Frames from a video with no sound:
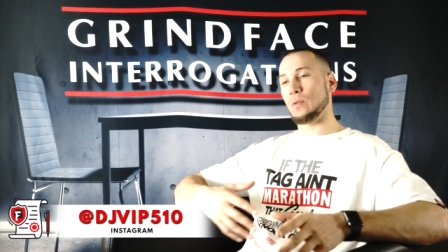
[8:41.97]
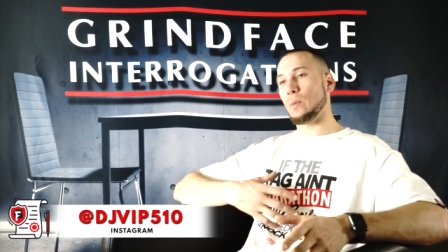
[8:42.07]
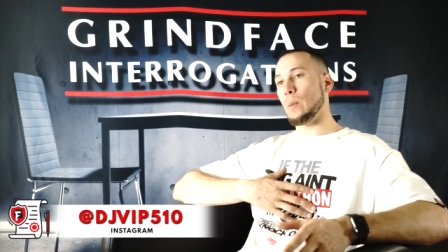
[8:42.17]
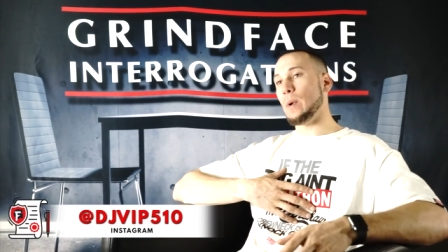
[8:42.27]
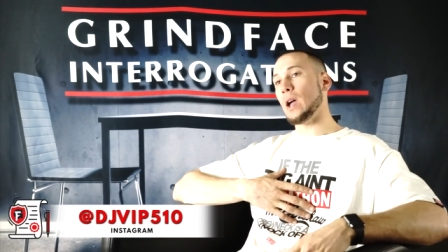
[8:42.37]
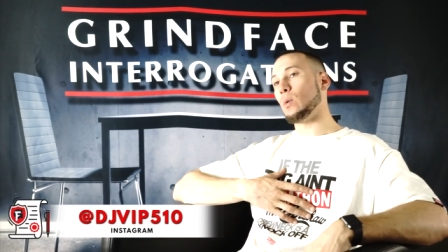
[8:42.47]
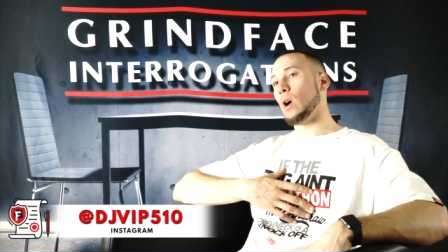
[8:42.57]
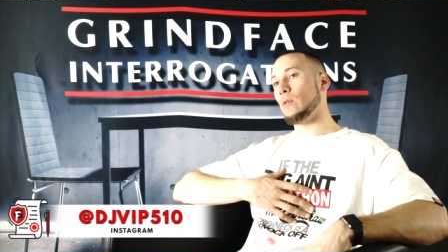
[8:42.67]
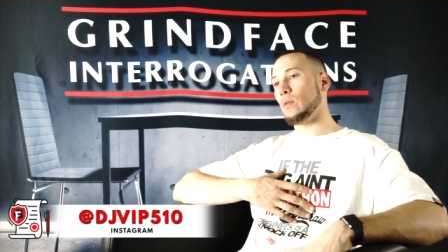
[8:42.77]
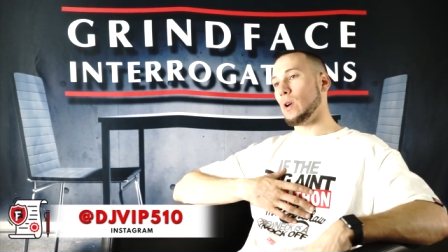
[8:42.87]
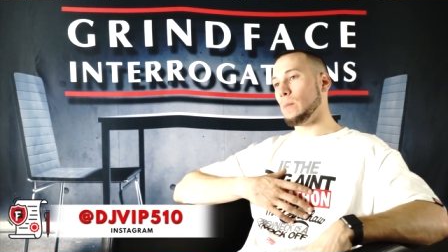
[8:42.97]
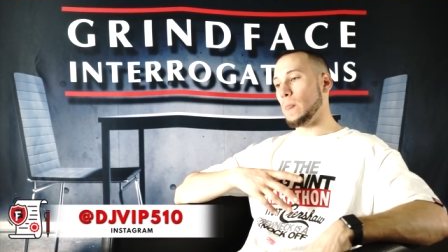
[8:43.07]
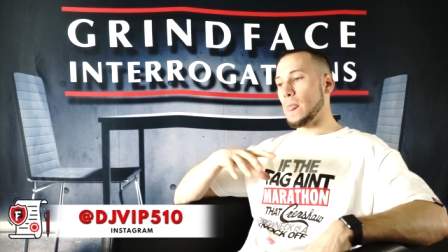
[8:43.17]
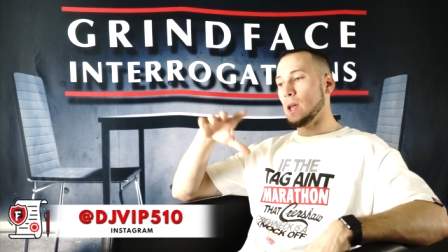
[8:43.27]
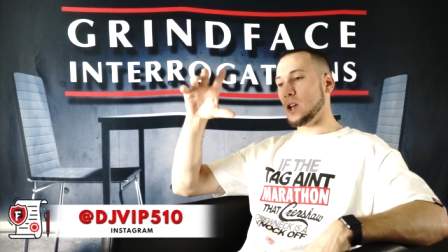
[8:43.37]
from the Bay where I'm from
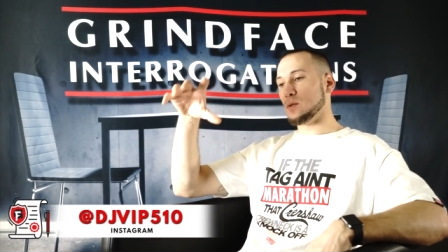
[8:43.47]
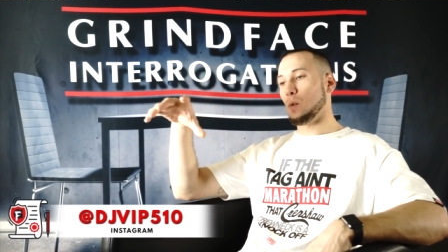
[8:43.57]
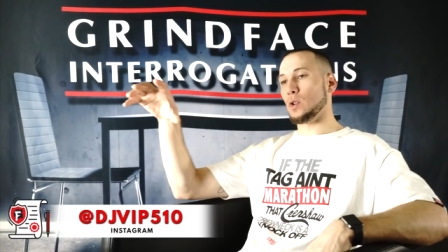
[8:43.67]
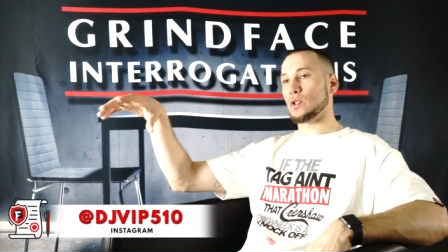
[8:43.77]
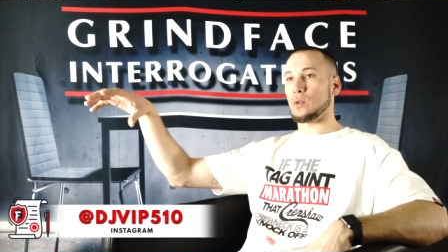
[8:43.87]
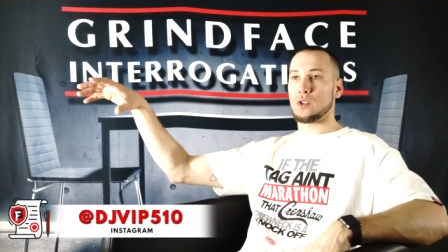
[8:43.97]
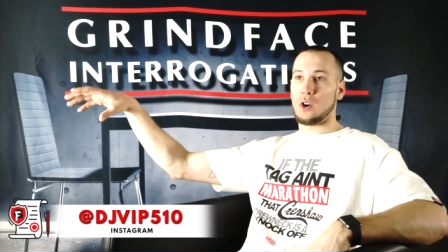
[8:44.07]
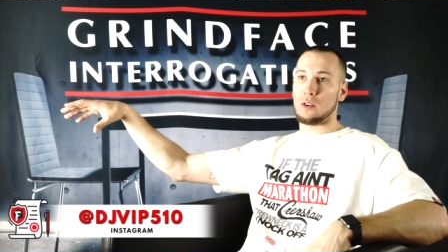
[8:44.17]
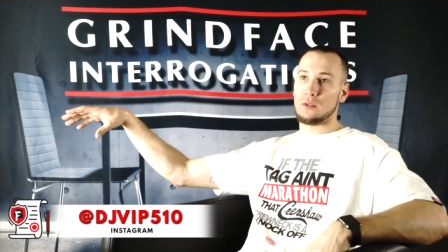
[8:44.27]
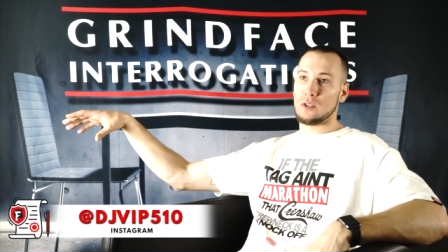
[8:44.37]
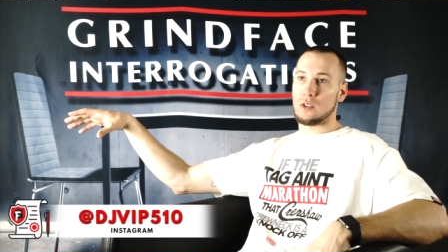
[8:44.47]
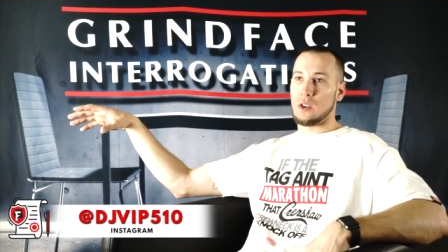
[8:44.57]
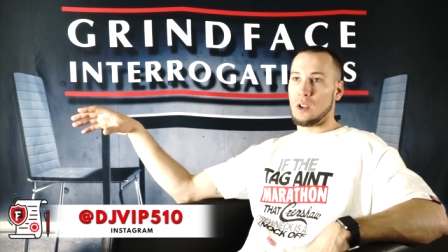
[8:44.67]
is more so turfs.